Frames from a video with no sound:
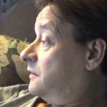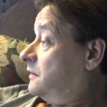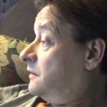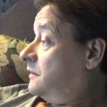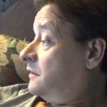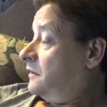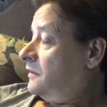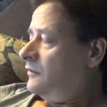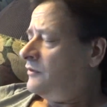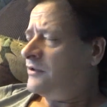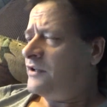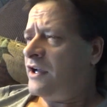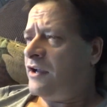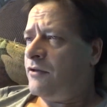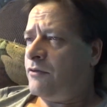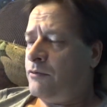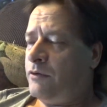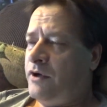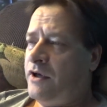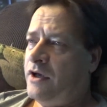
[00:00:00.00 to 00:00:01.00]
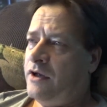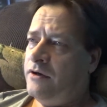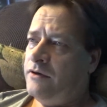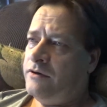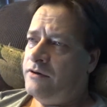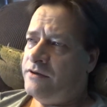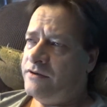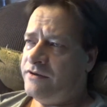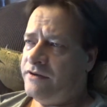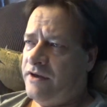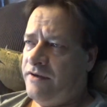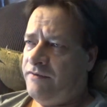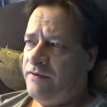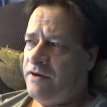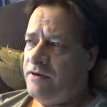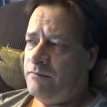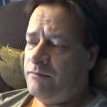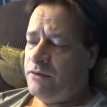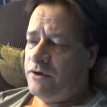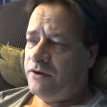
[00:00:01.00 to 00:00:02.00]
It was like
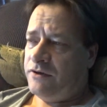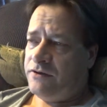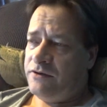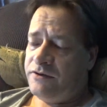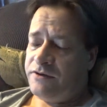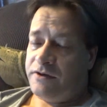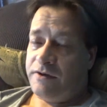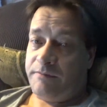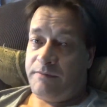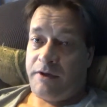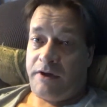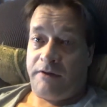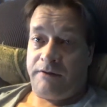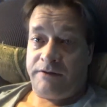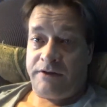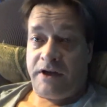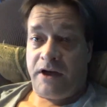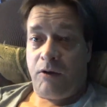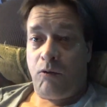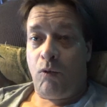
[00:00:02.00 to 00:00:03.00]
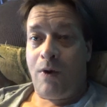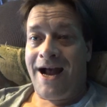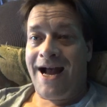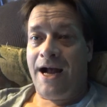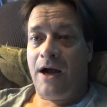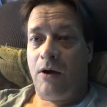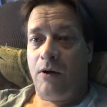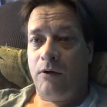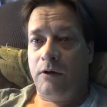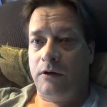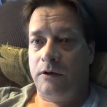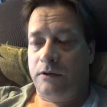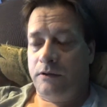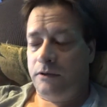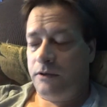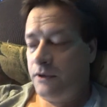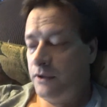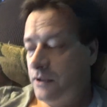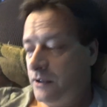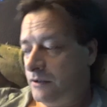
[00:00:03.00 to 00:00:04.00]
370 books or something. I was like, wow,
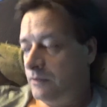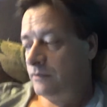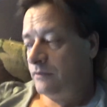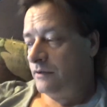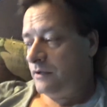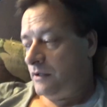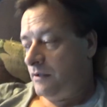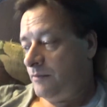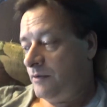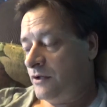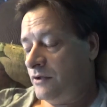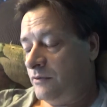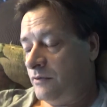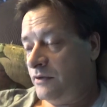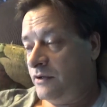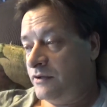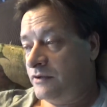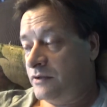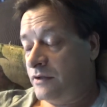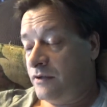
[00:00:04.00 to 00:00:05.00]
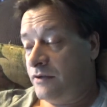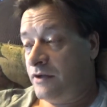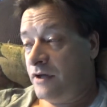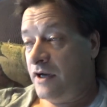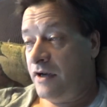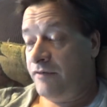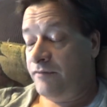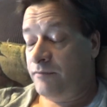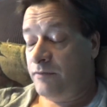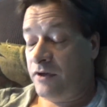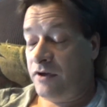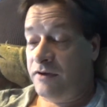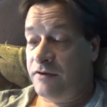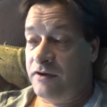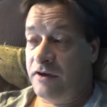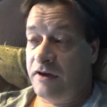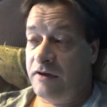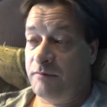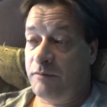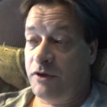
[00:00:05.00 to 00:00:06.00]
that I've been doing this on, that I have
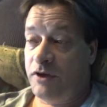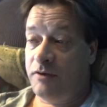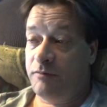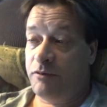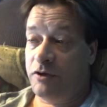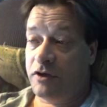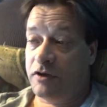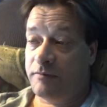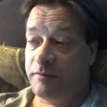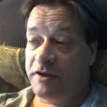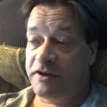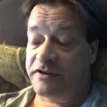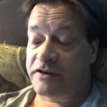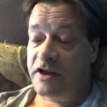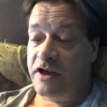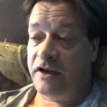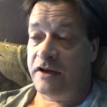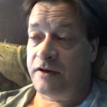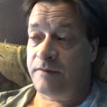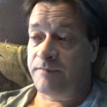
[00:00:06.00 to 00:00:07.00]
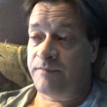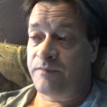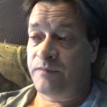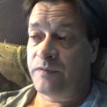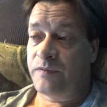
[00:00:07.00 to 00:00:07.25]
the complete book on my site. And